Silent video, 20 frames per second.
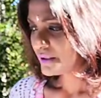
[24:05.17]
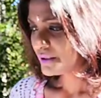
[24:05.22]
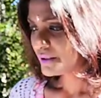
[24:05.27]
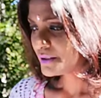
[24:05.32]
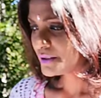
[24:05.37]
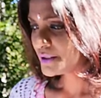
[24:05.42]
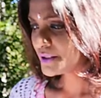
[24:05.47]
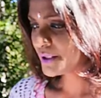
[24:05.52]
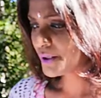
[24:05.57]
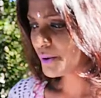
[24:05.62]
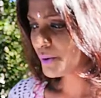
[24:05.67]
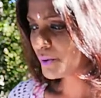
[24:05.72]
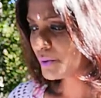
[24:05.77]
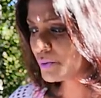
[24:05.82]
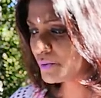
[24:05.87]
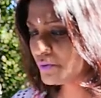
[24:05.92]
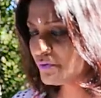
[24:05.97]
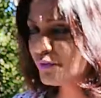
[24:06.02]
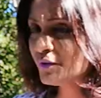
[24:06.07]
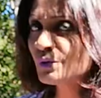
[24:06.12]
So
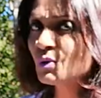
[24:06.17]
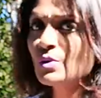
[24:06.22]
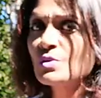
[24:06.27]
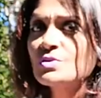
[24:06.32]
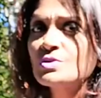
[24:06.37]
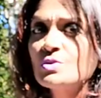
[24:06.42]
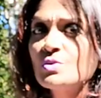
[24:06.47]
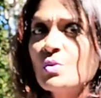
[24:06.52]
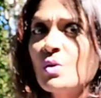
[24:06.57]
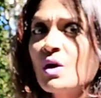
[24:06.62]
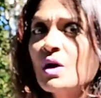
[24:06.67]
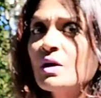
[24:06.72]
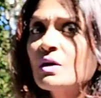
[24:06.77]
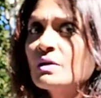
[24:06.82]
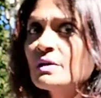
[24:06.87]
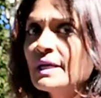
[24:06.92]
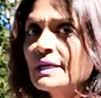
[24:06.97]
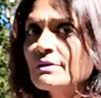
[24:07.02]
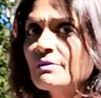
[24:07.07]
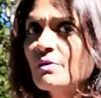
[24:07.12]
for those who
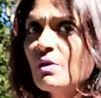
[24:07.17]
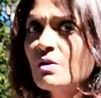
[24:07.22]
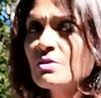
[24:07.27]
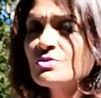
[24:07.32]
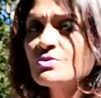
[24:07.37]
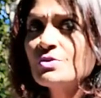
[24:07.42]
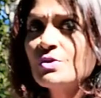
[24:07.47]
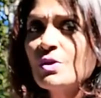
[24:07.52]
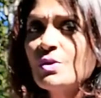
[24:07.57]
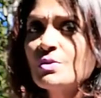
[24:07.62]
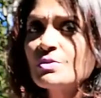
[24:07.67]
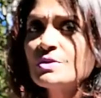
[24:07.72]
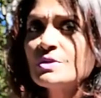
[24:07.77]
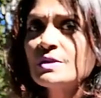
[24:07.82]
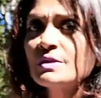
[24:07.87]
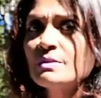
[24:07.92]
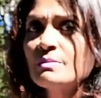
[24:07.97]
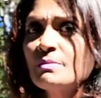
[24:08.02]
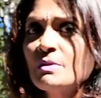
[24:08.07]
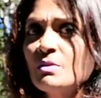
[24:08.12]
are at crossroads
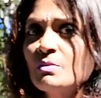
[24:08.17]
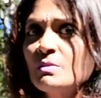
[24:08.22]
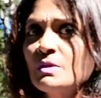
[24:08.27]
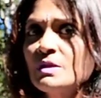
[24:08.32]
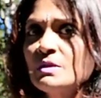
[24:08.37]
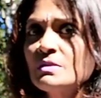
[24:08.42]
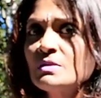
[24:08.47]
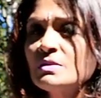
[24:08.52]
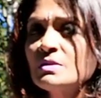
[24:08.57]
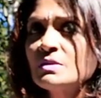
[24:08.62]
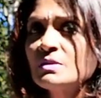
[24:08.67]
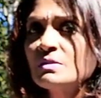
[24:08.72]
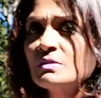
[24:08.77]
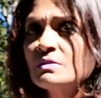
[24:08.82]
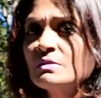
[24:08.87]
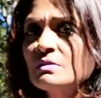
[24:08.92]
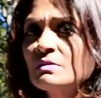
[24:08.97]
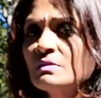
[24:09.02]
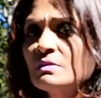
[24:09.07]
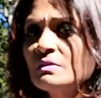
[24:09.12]
at the moment,
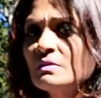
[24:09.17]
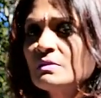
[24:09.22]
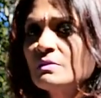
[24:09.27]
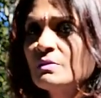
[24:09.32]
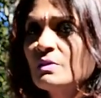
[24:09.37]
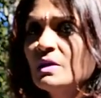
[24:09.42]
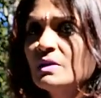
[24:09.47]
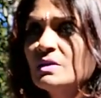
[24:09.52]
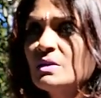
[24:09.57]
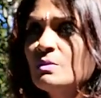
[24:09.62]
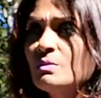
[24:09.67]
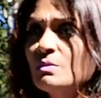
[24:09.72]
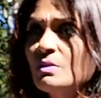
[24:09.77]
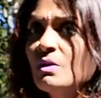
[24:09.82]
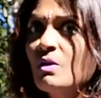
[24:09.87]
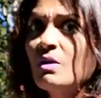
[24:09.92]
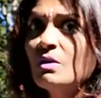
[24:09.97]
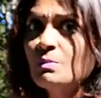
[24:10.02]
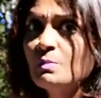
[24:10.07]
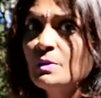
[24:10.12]
I think a
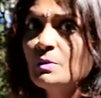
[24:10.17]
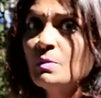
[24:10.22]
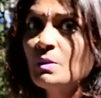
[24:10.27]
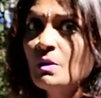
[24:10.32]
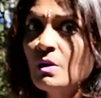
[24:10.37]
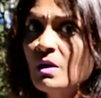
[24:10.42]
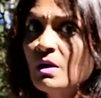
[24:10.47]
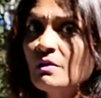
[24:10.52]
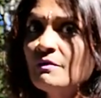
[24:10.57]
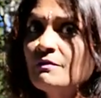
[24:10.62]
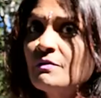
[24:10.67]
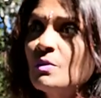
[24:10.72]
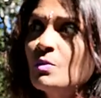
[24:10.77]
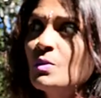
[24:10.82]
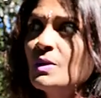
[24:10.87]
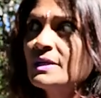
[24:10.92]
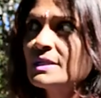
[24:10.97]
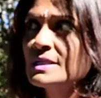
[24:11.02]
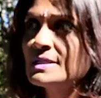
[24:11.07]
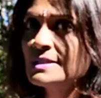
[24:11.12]
lot of people are, for
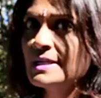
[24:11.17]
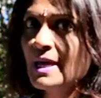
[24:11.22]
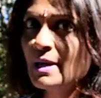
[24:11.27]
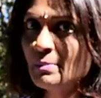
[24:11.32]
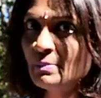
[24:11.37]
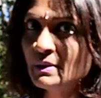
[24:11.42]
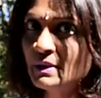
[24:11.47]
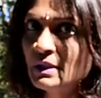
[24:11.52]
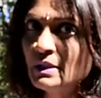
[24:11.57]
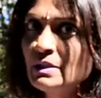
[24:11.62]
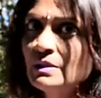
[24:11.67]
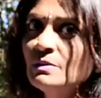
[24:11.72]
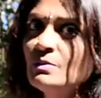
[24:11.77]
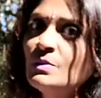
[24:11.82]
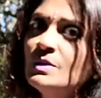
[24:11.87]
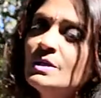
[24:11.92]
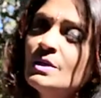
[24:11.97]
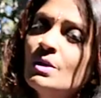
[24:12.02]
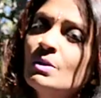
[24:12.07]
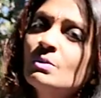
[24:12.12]
what is happening,
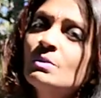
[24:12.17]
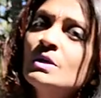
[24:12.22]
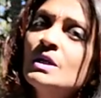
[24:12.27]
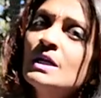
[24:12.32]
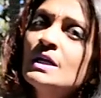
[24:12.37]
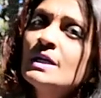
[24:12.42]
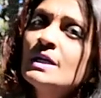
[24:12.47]
we know,